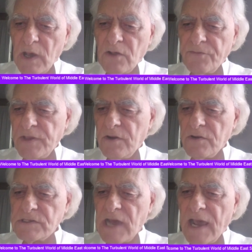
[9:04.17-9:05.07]
12
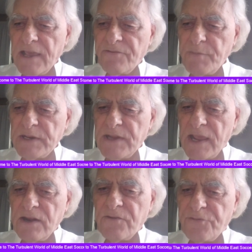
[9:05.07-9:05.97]
years, I have
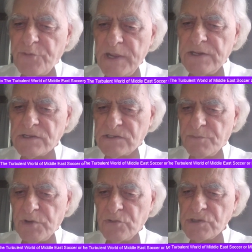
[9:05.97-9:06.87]
maintained free
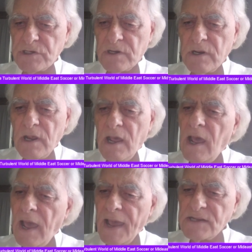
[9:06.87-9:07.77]
distribution
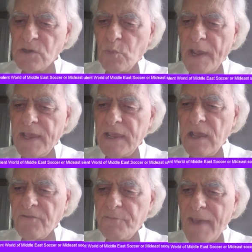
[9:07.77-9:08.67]
as a way
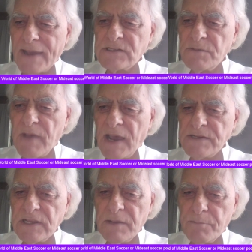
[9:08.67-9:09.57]
of
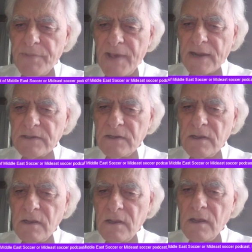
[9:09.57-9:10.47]
maximizing impact.
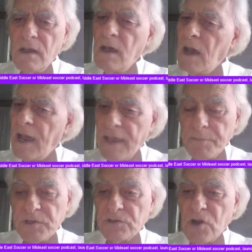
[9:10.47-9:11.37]
I
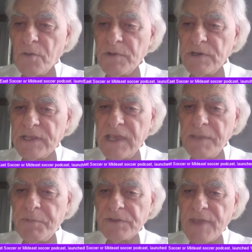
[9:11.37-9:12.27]
am determined to
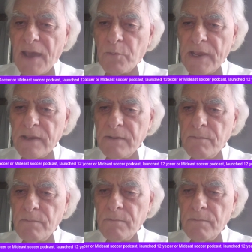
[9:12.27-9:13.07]
keep it that way.